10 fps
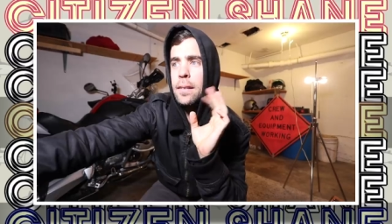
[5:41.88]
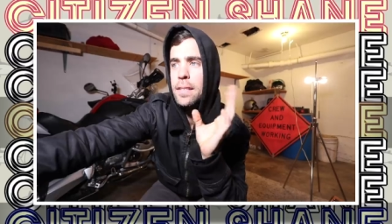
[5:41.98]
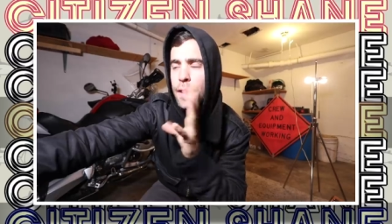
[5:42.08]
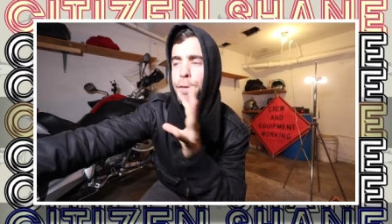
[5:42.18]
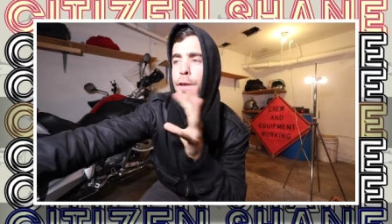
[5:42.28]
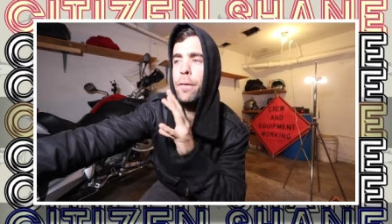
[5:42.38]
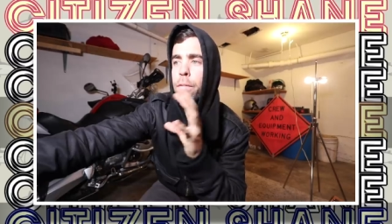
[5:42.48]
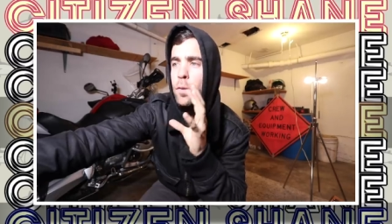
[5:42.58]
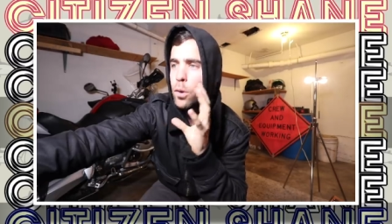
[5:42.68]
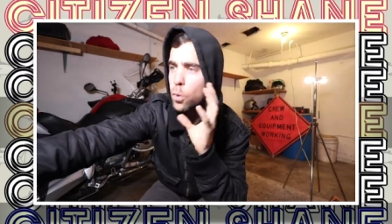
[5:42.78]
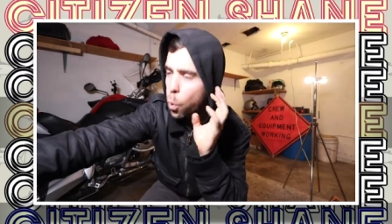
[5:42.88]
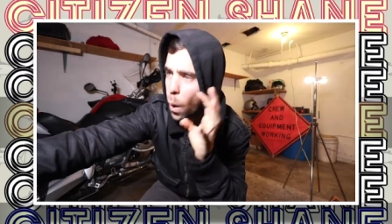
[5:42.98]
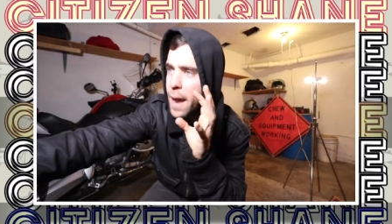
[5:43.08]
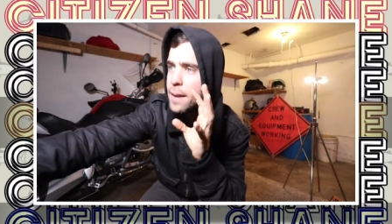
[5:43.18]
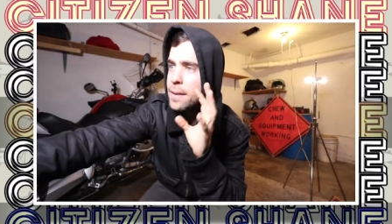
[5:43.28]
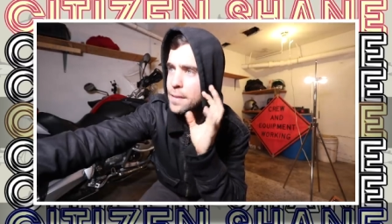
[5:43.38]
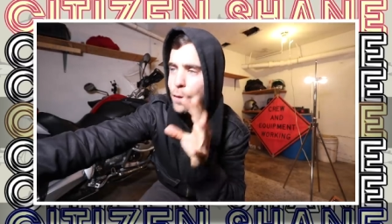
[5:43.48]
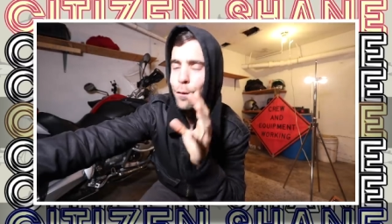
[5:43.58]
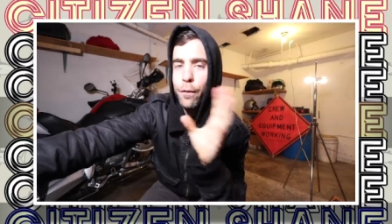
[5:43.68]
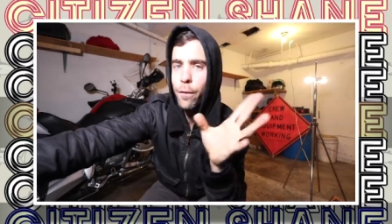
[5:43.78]
different, quite
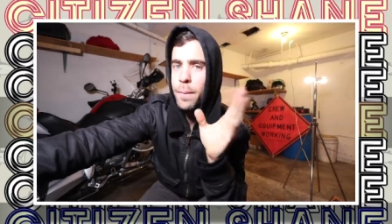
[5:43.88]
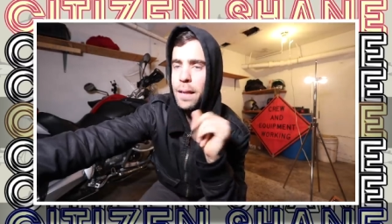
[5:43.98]
different from the